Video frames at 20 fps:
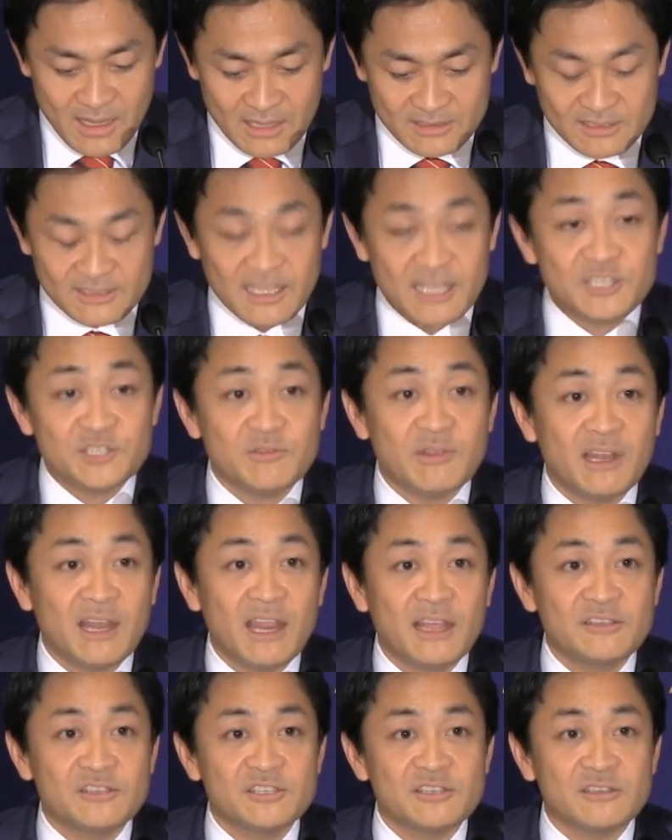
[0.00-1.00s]
At the national
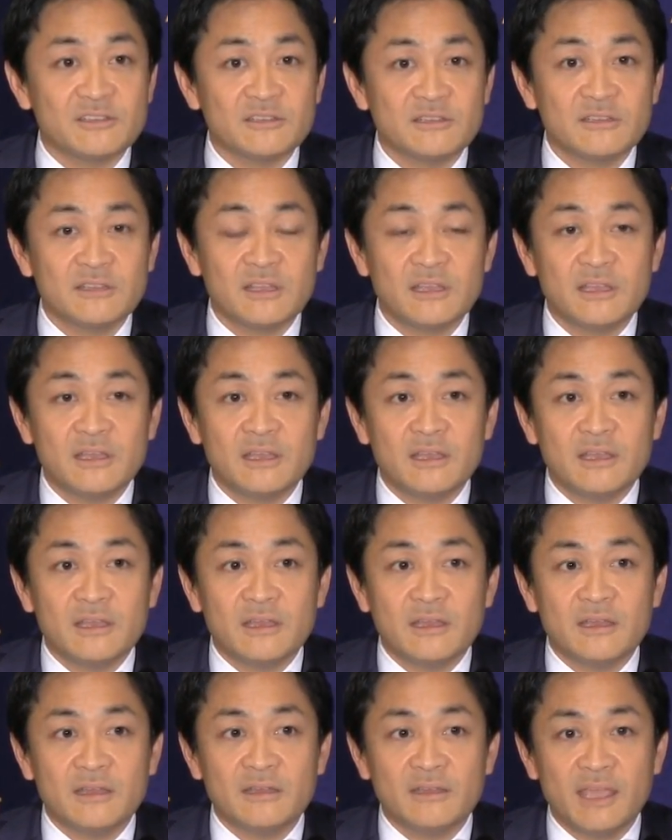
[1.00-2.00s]
election
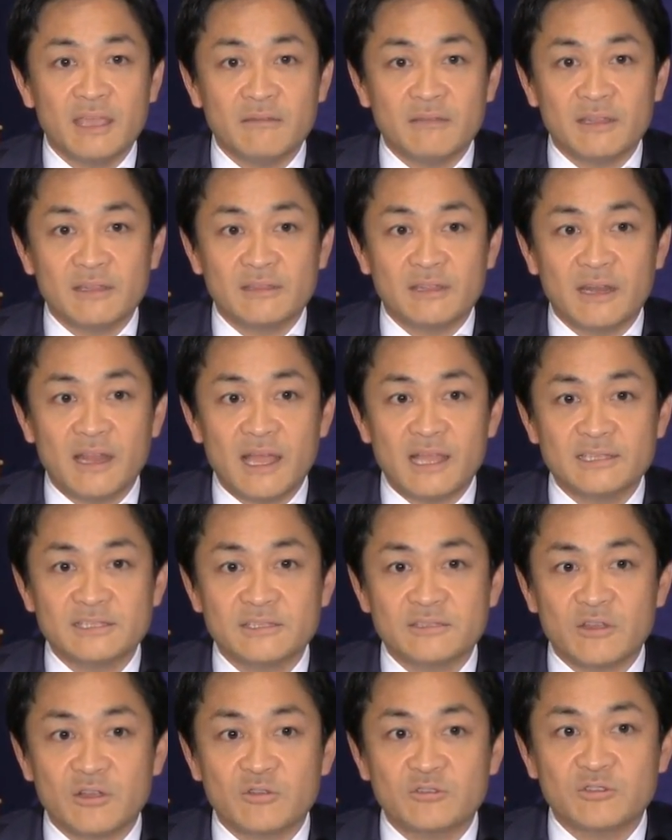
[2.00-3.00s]
held at
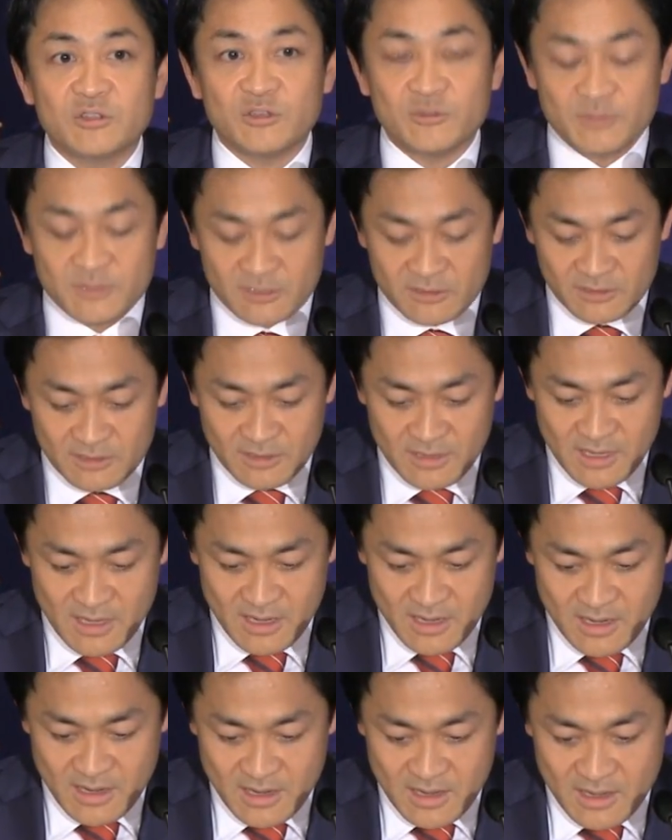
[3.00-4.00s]
last October,
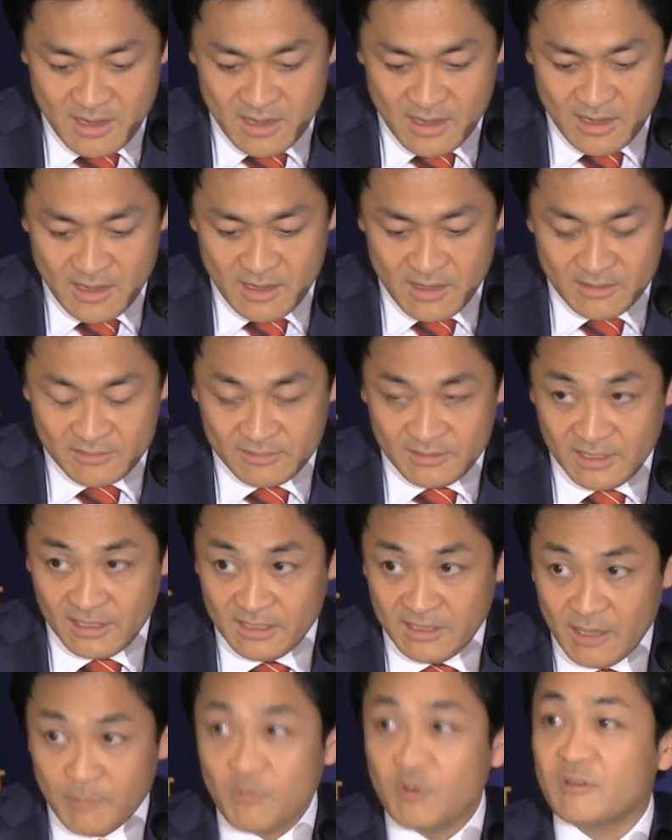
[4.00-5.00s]

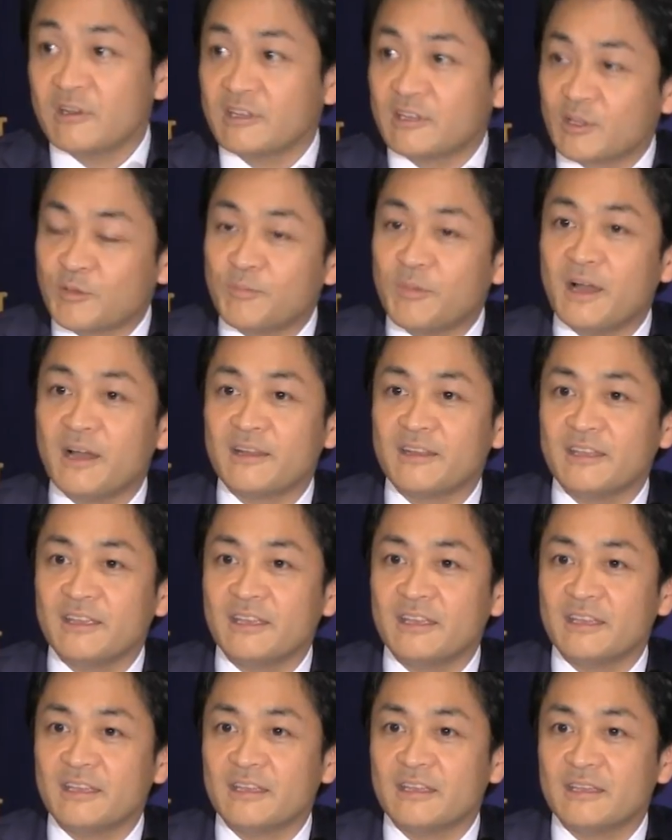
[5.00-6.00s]
the Democratic
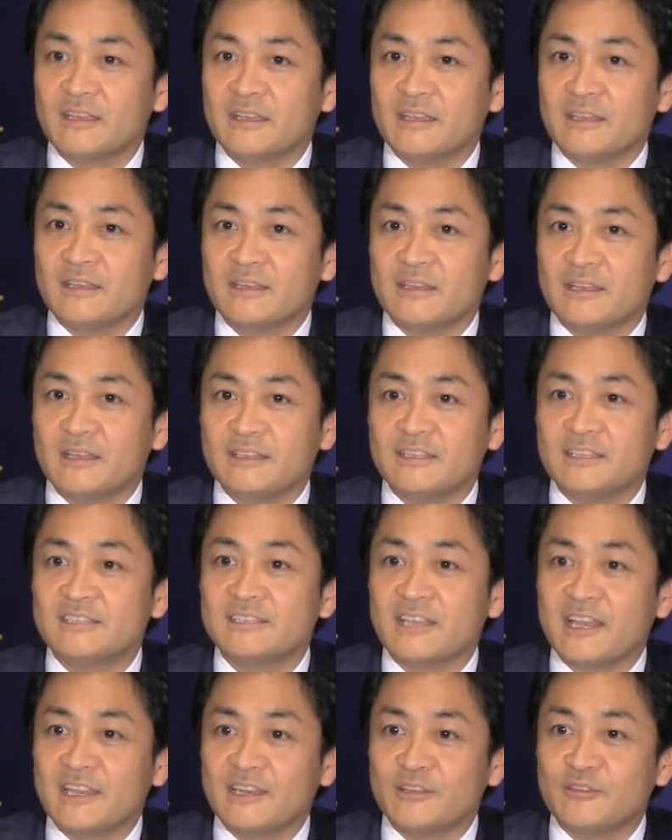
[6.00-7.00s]
Party
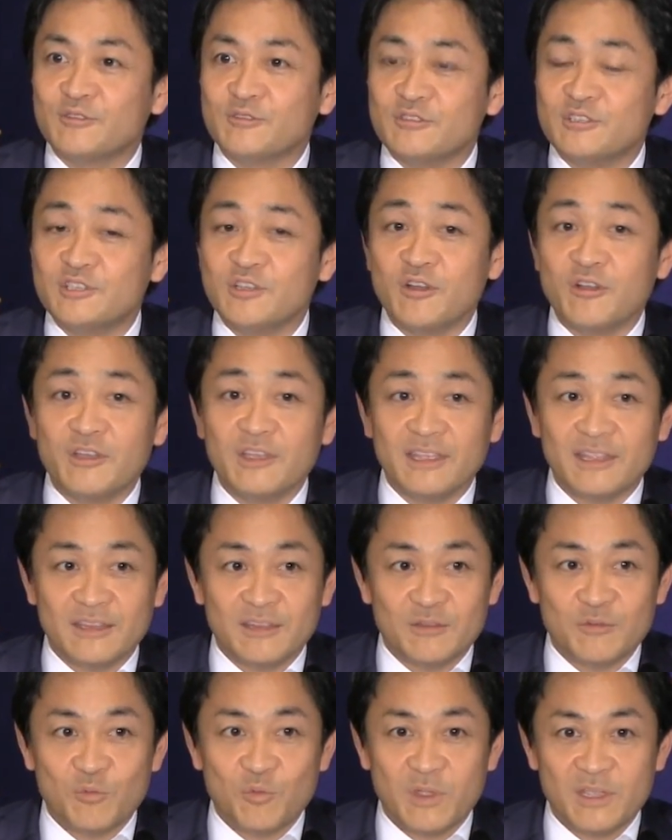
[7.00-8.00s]
decided to
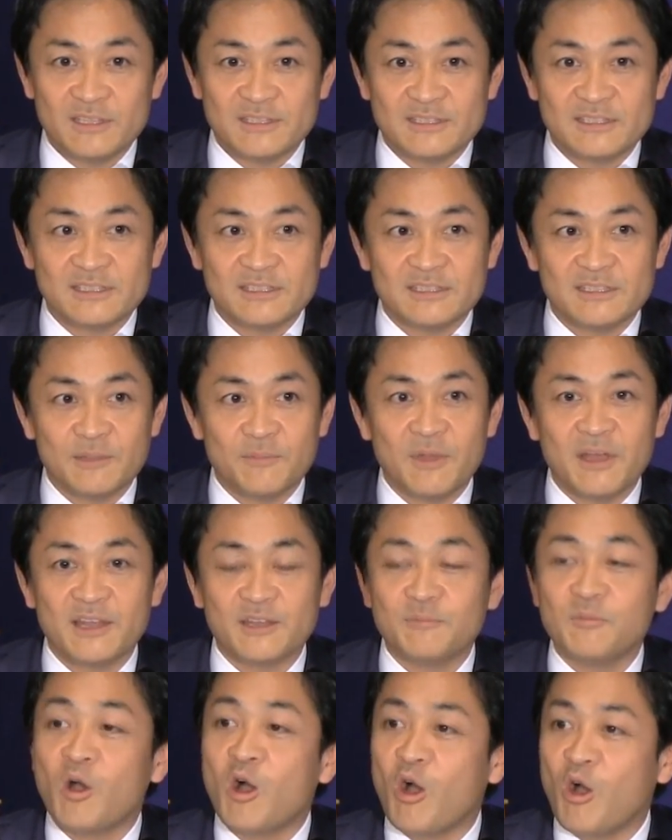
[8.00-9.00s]
join with the
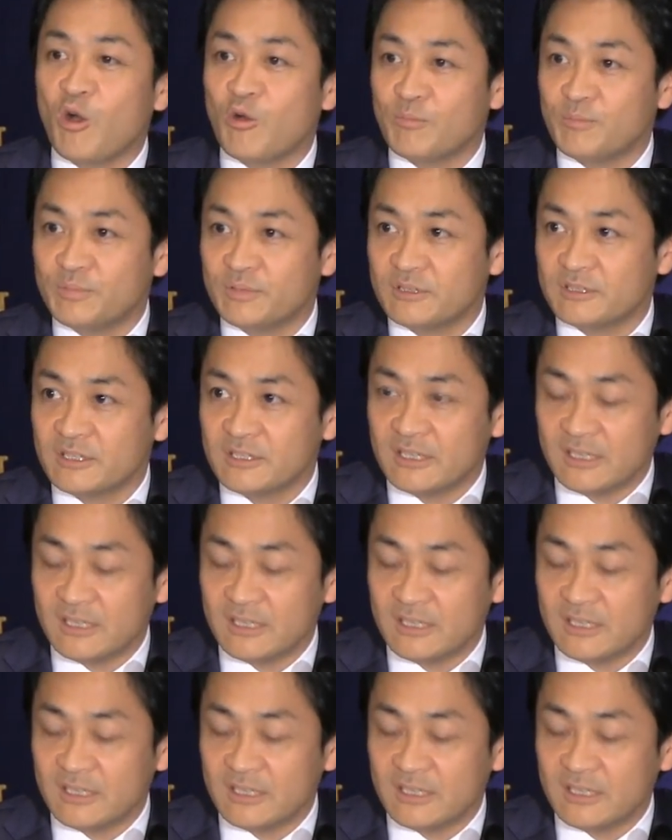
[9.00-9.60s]
Party of Hope,